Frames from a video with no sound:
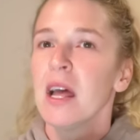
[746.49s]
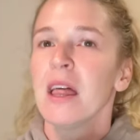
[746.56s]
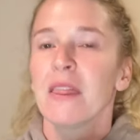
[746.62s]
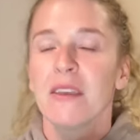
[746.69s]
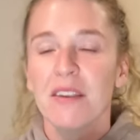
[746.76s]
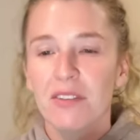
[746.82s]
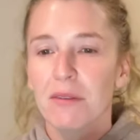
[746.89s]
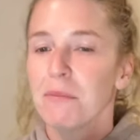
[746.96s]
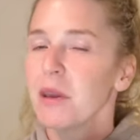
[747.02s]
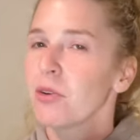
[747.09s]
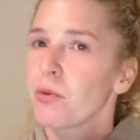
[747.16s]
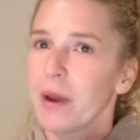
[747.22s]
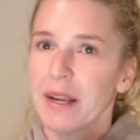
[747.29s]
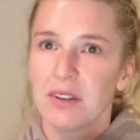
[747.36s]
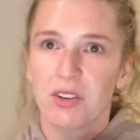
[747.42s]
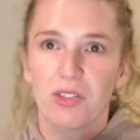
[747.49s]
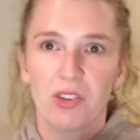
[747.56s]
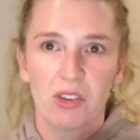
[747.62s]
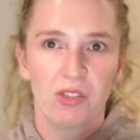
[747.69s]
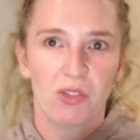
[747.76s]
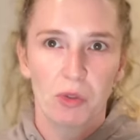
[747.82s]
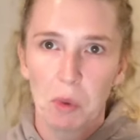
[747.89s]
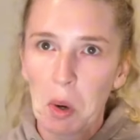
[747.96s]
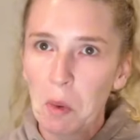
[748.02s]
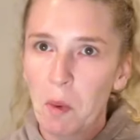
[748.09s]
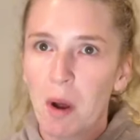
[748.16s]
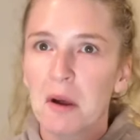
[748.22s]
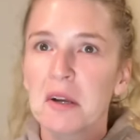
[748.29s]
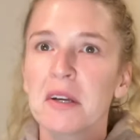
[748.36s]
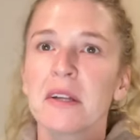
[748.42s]
These can be great to just throw
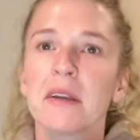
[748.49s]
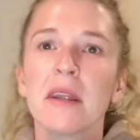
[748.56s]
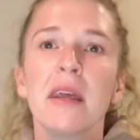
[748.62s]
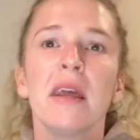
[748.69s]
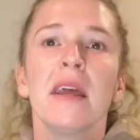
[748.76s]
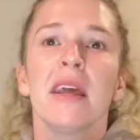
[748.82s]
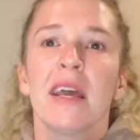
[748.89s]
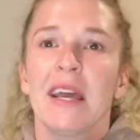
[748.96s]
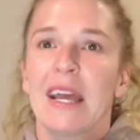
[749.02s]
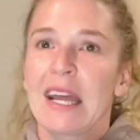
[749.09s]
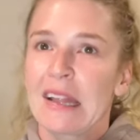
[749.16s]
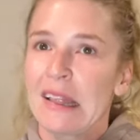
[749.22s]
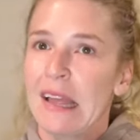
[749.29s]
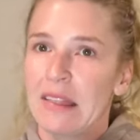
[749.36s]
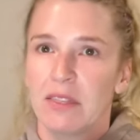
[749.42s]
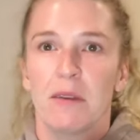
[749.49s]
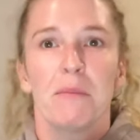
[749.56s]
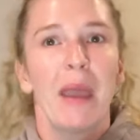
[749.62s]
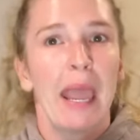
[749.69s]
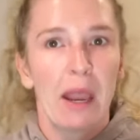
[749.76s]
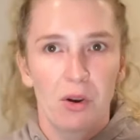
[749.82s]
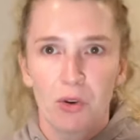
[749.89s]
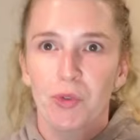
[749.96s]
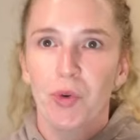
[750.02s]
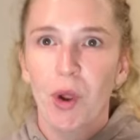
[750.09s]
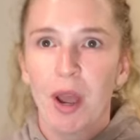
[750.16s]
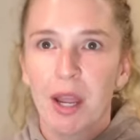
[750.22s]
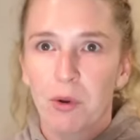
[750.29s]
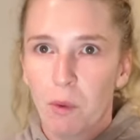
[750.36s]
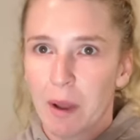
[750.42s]
on and let them air
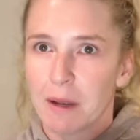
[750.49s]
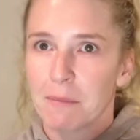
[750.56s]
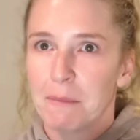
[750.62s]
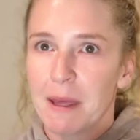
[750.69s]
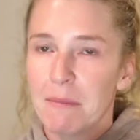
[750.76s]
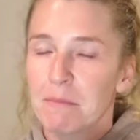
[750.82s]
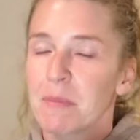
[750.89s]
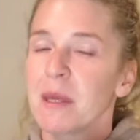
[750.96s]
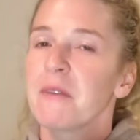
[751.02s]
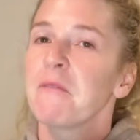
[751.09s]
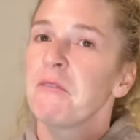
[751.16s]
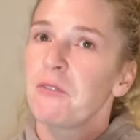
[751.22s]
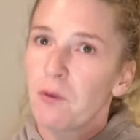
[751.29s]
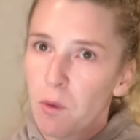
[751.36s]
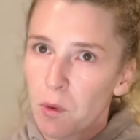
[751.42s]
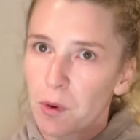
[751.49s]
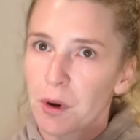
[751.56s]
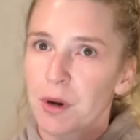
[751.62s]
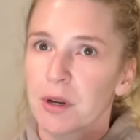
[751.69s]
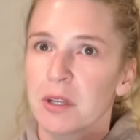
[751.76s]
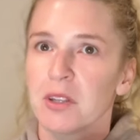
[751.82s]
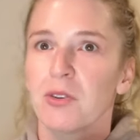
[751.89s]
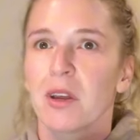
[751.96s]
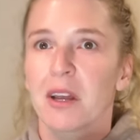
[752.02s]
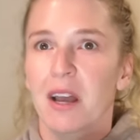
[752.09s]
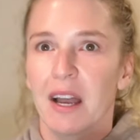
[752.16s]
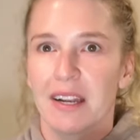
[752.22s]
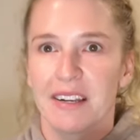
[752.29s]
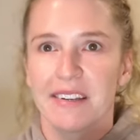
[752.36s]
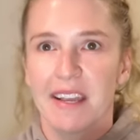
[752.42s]
dry quite a bit before you can
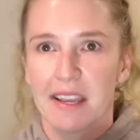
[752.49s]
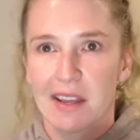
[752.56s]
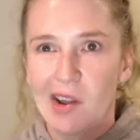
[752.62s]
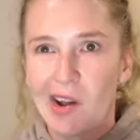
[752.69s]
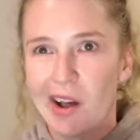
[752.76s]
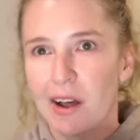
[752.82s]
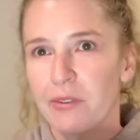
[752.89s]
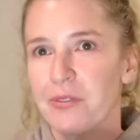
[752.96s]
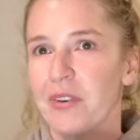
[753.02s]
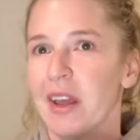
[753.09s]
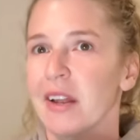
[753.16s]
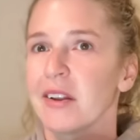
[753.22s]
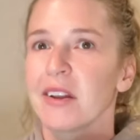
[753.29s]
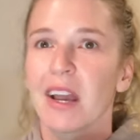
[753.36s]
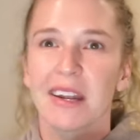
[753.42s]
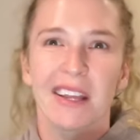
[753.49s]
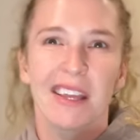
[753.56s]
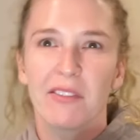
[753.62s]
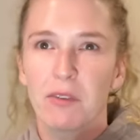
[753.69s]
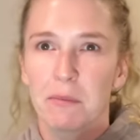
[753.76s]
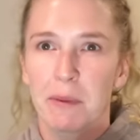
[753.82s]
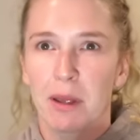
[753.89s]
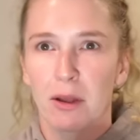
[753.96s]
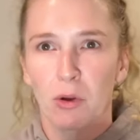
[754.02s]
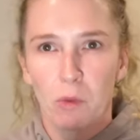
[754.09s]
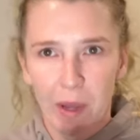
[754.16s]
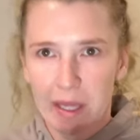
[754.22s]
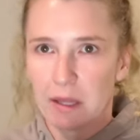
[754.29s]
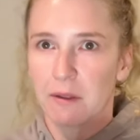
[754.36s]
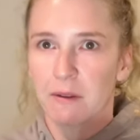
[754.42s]
kind of take it off and kind of give them a
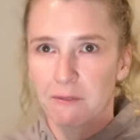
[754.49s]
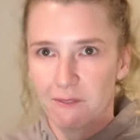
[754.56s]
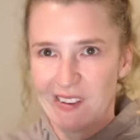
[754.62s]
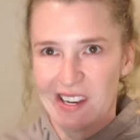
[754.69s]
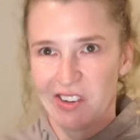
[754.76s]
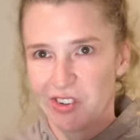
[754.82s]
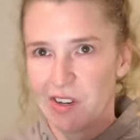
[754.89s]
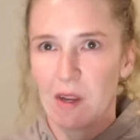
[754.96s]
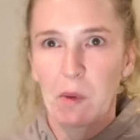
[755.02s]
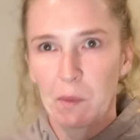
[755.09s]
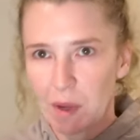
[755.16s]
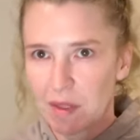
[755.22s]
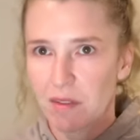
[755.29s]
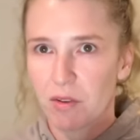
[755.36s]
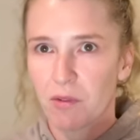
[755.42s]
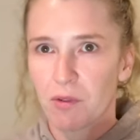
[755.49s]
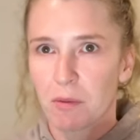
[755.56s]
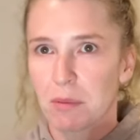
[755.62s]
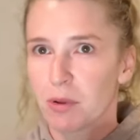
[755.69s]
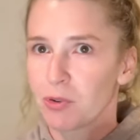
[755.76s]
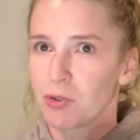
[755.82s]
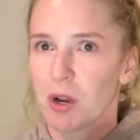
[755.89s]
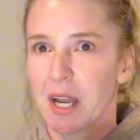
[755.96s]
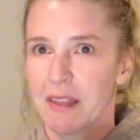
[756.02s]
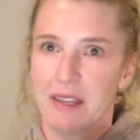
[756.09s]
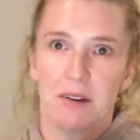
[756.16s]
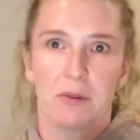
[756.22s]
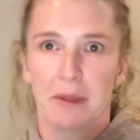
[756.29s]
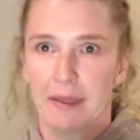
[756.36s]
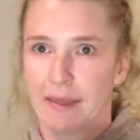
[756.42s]
quick finishing once over blow dry that
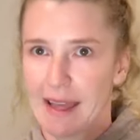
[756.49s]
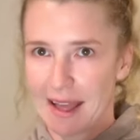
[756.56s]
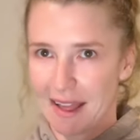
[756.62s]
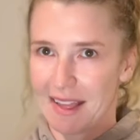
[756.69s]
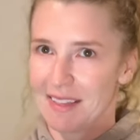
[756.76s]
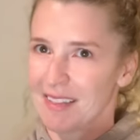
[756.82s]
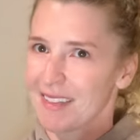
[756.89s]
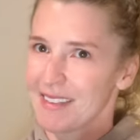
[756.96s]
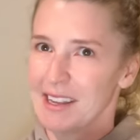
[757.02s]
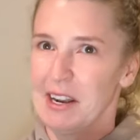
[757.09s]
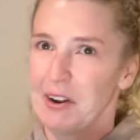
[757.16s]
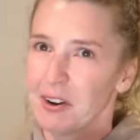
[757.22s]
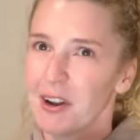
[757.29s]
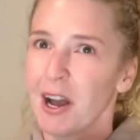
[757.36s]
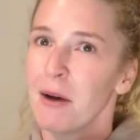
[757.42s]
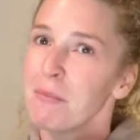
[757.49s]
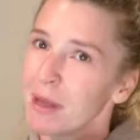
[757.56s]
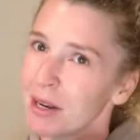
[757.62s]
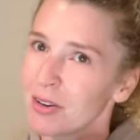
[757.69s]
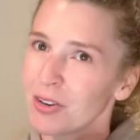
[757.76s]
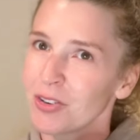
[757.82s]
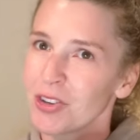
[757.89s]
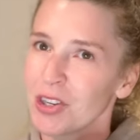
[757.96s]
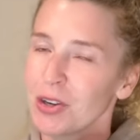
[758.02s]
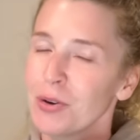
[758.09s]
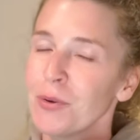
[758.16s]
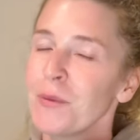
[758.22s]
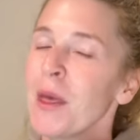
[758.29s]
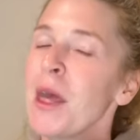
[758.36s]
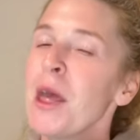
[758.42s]
only lasts, you know, a minute or two,
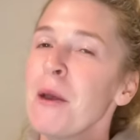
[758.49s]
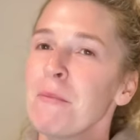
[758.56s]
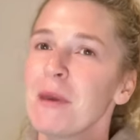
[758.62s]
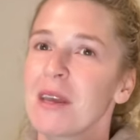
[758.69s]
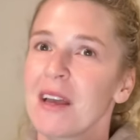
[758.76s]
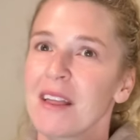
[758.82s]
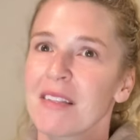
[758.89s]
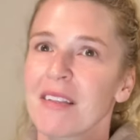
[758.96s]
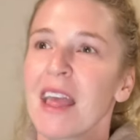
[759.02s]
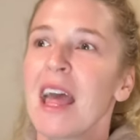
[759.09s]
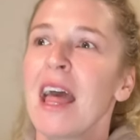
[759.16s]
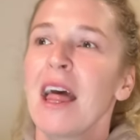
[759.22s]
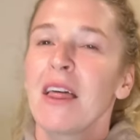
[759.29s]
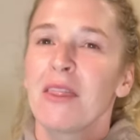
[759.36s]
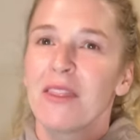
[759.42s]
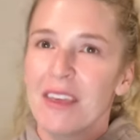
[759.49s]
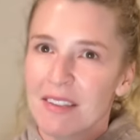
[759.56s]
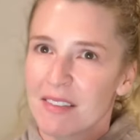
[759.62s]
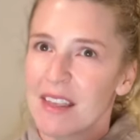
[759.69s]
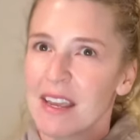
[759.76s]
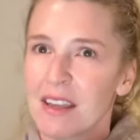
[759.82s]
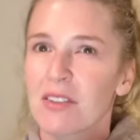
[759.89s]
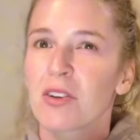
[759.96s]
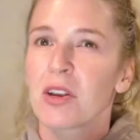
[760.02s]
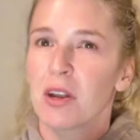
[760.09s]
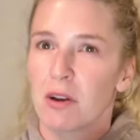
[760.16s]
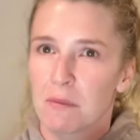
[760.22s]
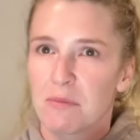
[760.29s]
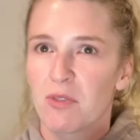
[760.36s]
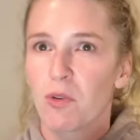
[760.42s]
because this thing is gonna
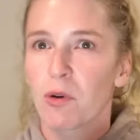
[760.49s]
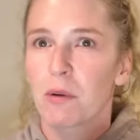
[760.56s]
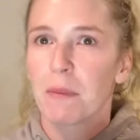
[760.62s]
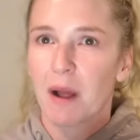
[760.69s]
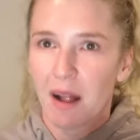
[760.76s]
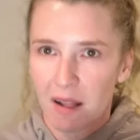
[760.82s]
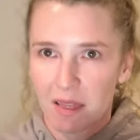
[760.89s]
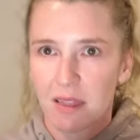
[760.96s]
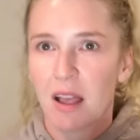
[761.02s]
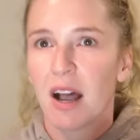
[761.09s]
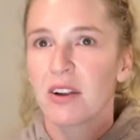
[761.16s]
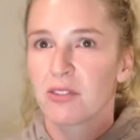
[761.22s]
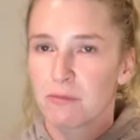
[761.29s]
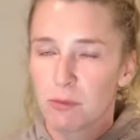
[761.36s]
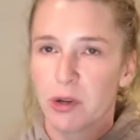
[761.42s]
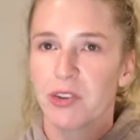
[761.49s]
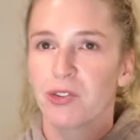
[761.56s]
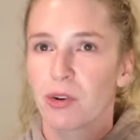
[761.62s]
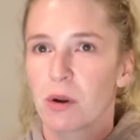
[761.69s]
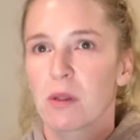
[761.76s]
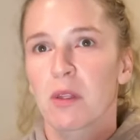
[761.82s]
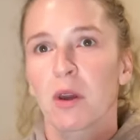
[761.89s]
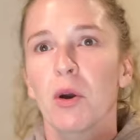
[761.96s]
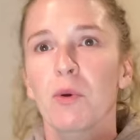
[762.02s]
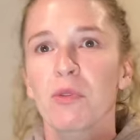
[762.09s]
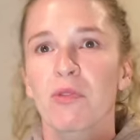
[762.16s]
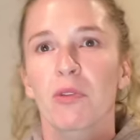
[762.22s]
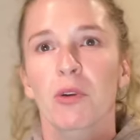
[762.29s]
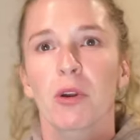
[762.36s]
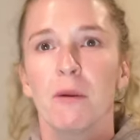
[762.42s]
absorb a lot of moisture out of the coat, so
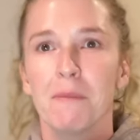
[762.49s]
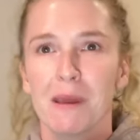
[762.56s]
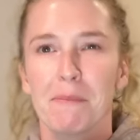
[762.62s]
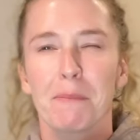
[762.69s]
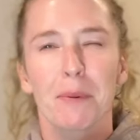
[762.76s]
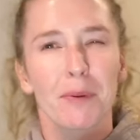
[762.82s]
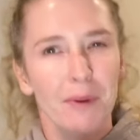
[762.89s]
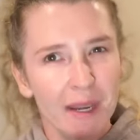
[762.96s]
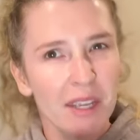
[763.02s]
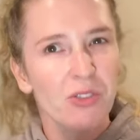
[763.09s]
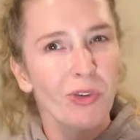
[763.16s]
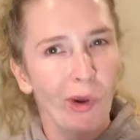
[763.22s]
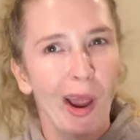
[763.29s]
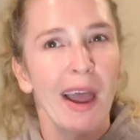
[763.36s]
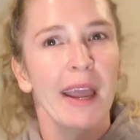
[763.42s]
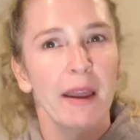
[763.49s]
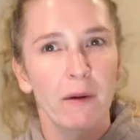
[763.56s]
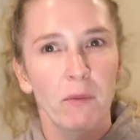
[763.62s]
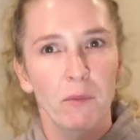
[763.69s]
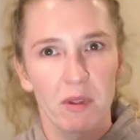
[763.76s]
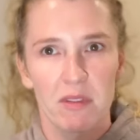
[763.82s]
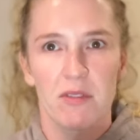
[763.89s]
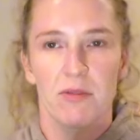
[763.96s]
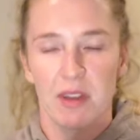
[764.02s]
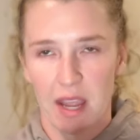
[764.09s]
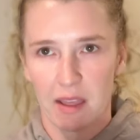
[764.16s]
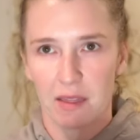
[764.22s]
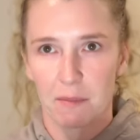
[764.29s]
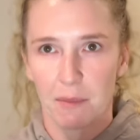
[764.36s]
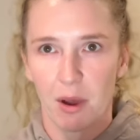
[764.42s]
they're gonna be pretty dry once you take
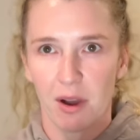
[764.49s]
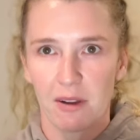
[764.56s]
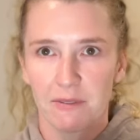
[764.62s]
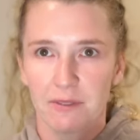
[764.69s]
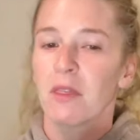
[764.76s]
them off.